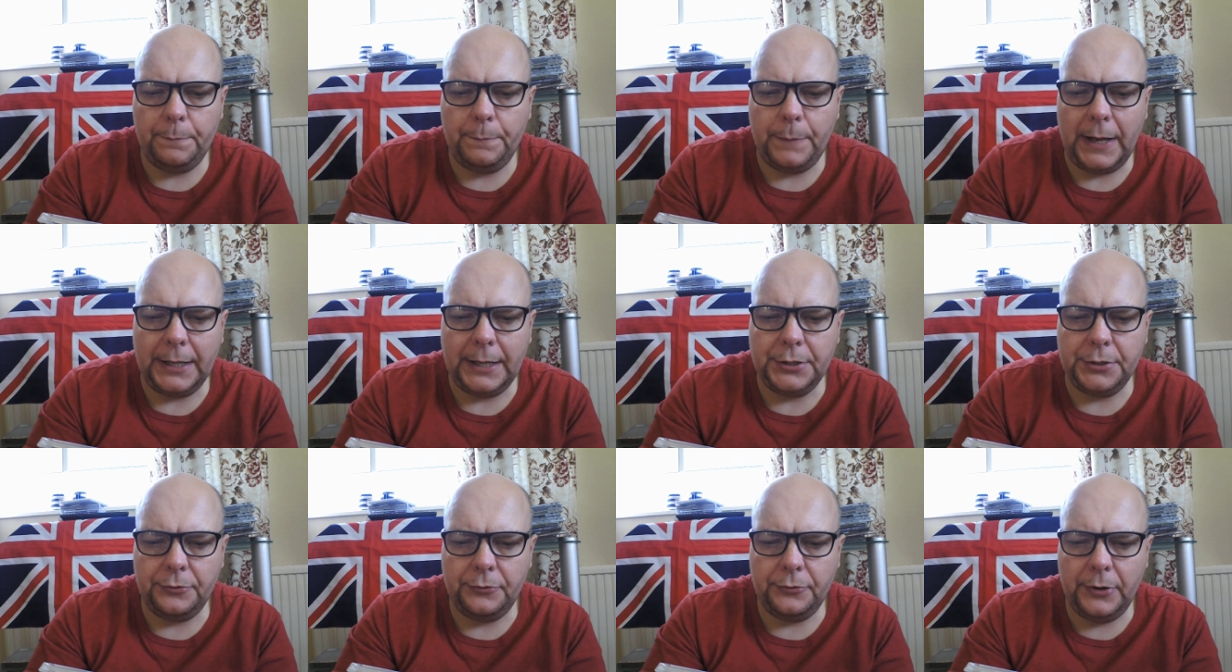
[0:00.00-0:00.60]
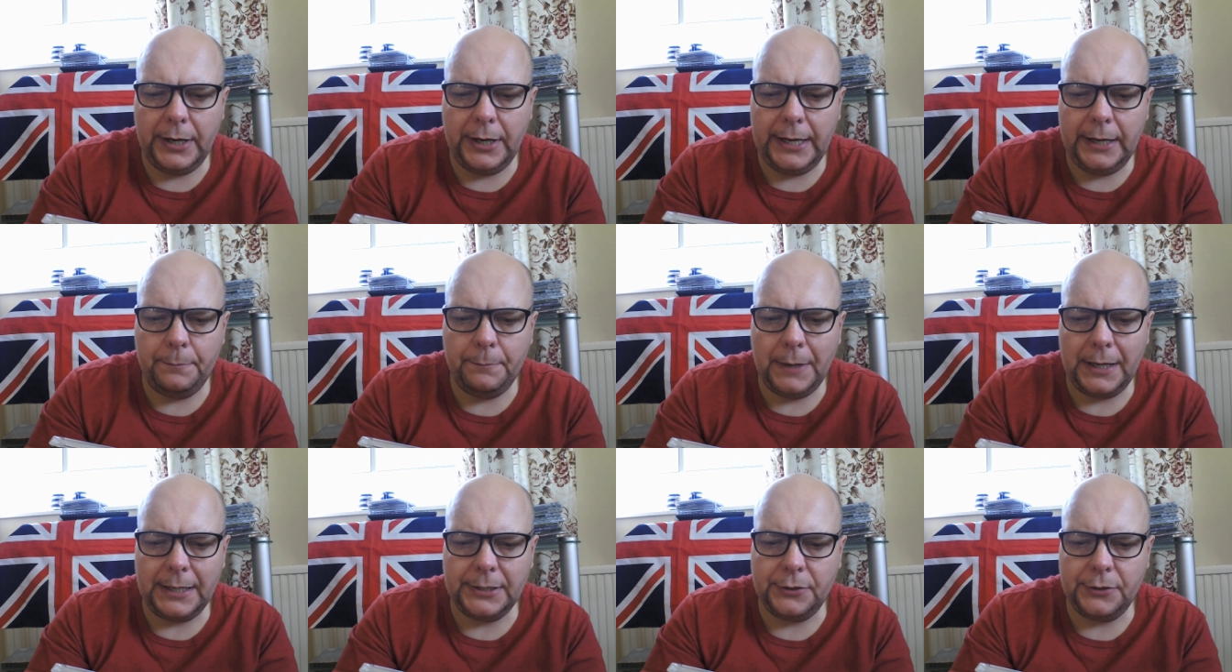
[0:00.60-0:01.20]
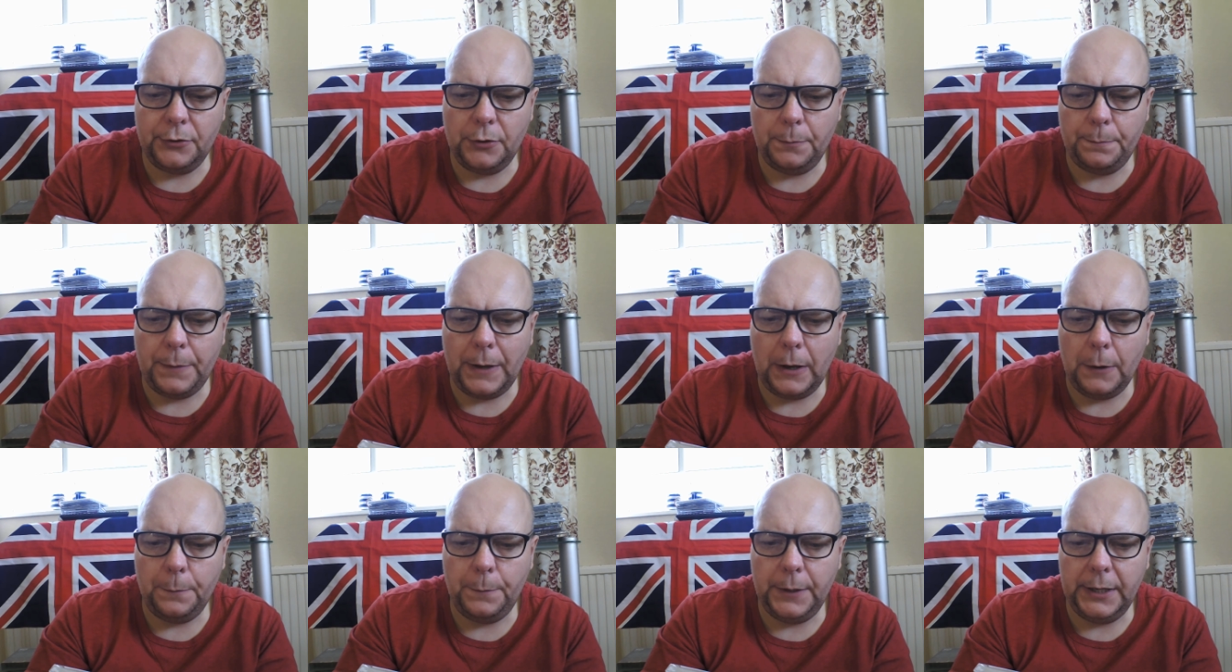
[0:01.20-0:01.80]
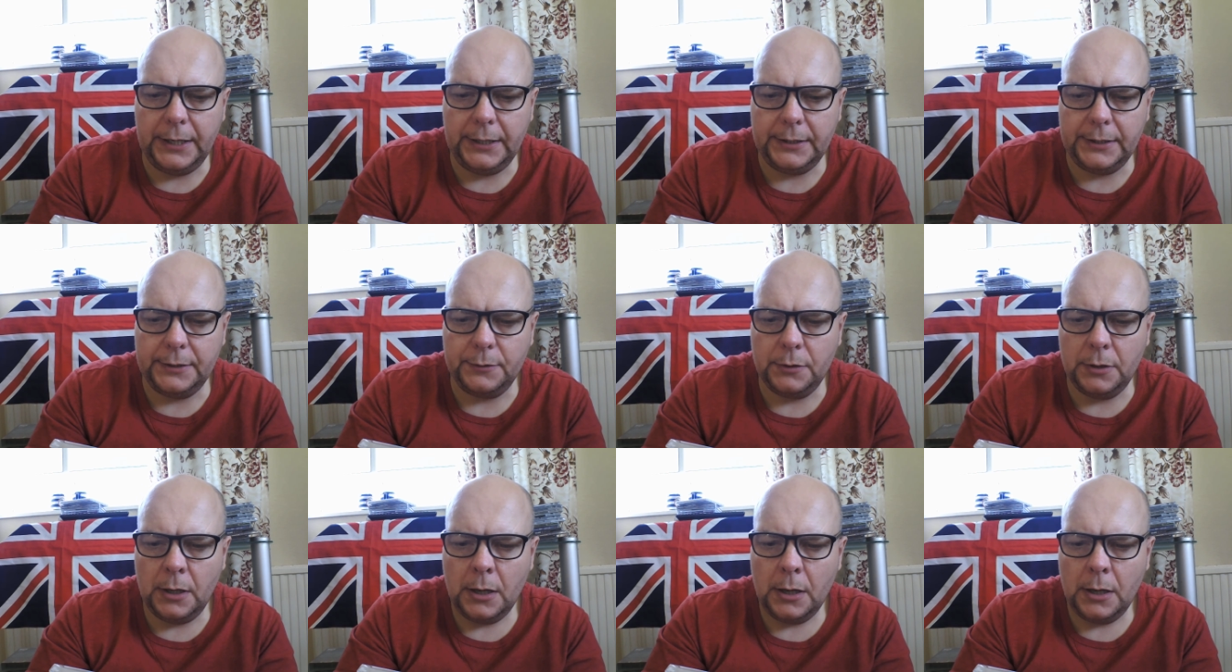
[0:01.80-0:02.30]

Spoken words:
Battery, Master of Puppets,